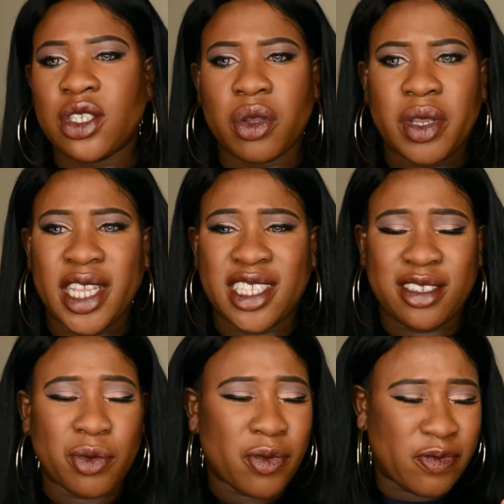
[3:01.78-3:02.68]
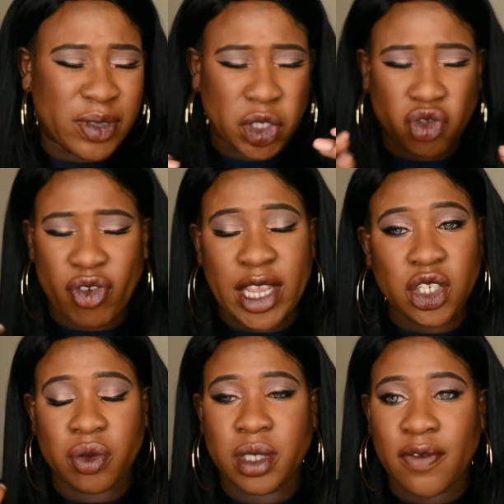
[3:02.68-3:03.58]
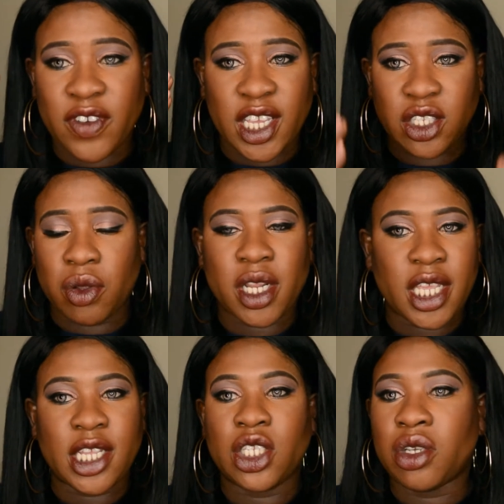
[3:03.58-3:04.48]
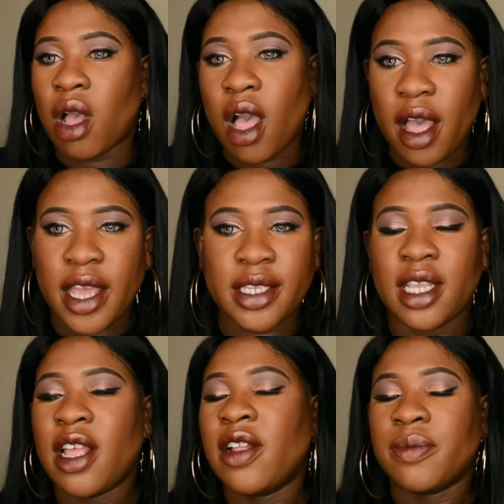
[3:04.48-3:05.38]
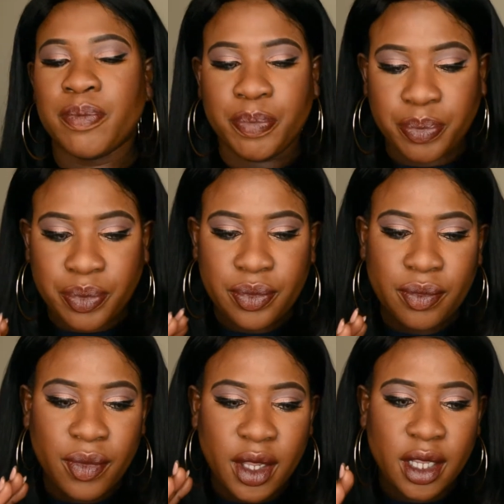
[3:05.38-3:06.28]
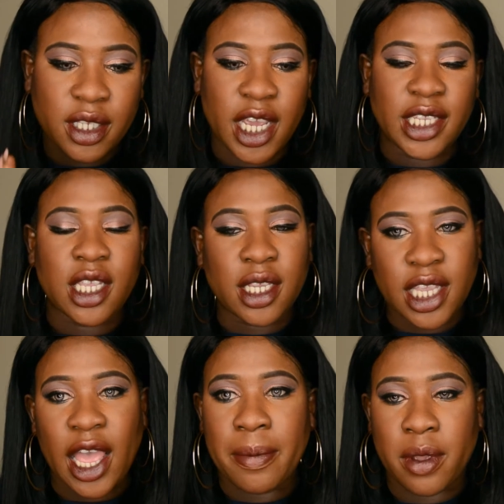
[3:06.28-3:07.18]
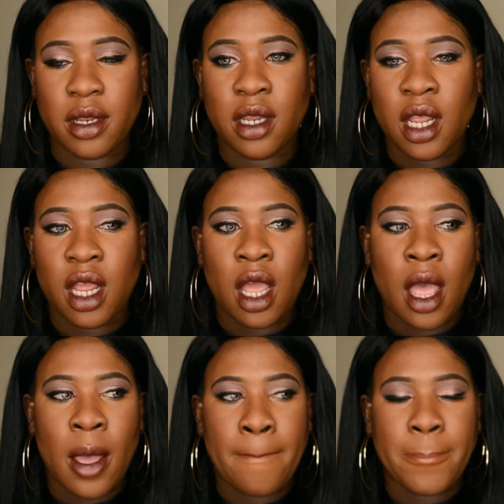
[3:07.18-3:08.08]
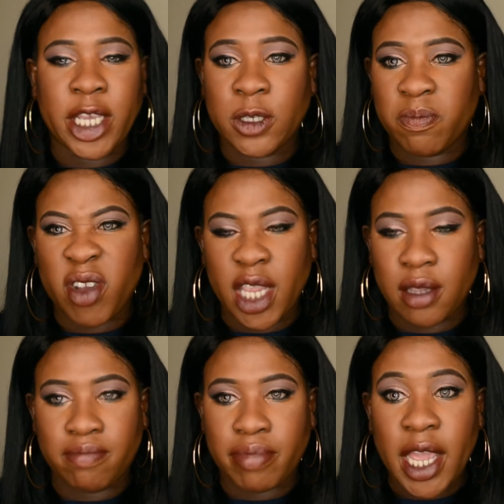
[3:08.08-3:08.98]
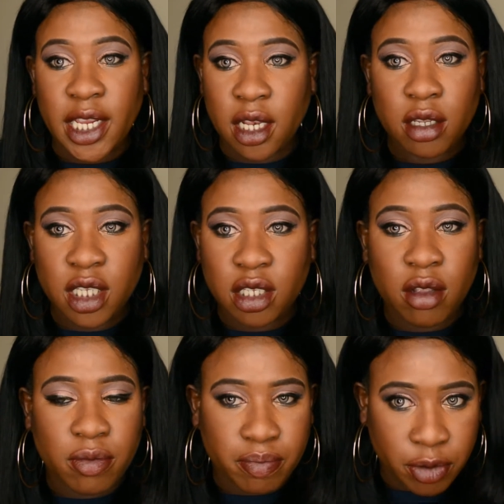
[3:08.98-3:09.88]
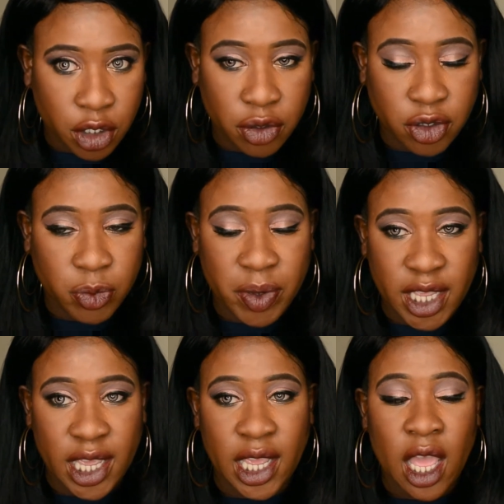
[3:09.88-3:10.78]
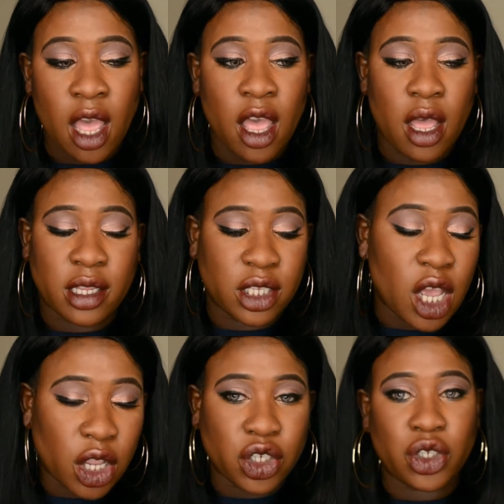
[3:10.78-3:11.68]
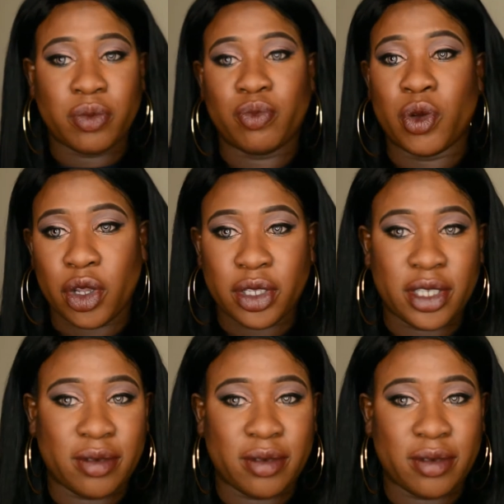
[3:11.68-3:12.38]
or it's sort of stretched or something, it's not clinging to your eyes. So it does happen. But it's pretty painless. It's not a huge biggie. Touch wood.